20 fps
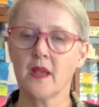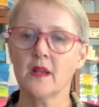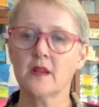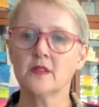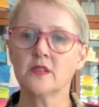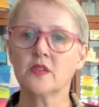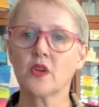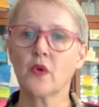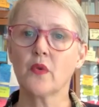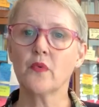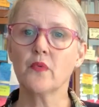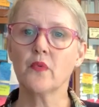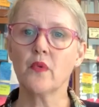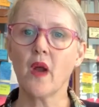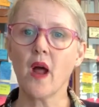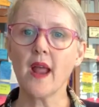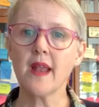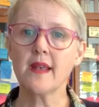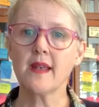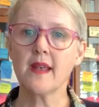So
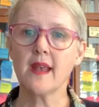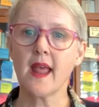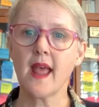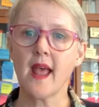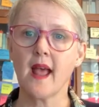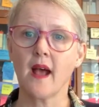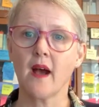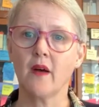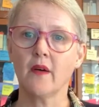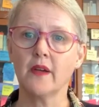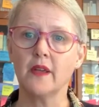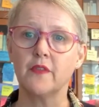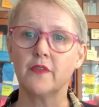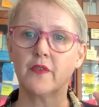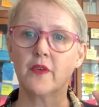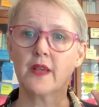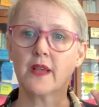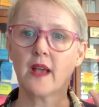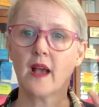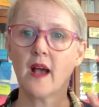right now, if
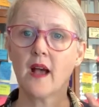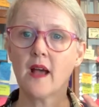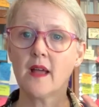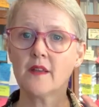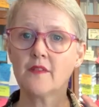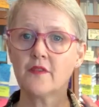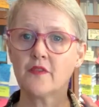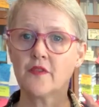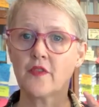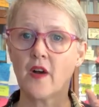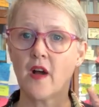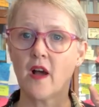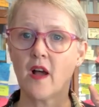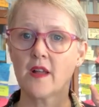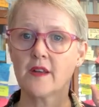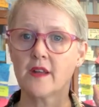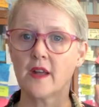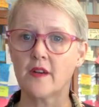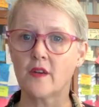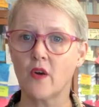we can't
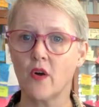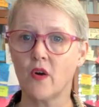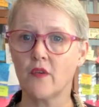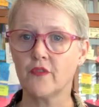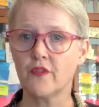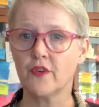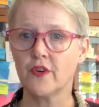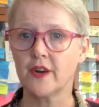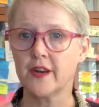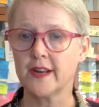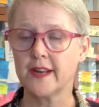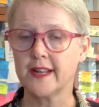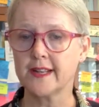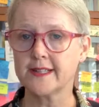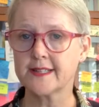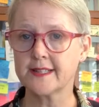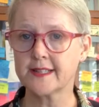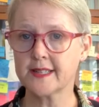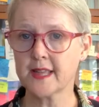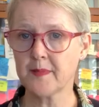find an offer and an
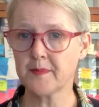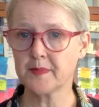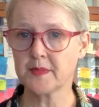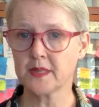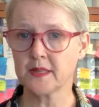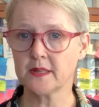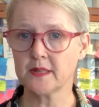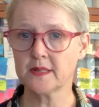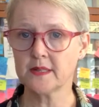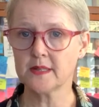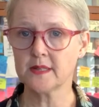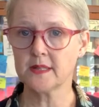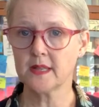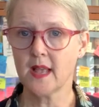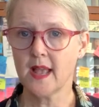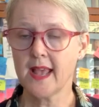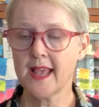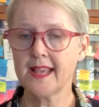acceptance,